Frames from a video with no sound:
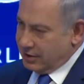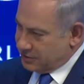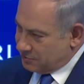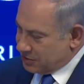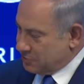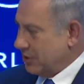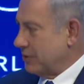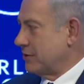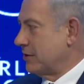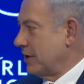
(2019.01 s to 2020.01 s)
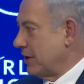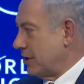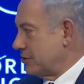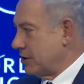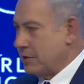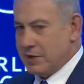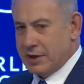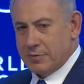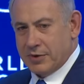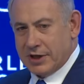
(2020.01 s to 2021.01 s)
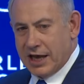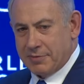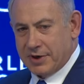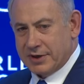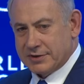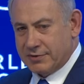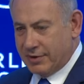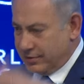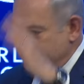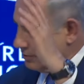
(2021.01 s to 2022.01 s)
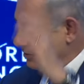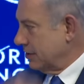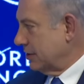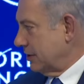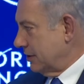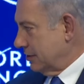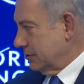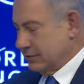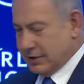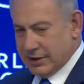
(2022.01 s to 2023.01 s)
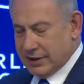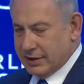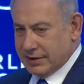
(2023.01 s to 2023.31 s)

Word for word: It's much bigger today. Our GDP per capita has grown uh,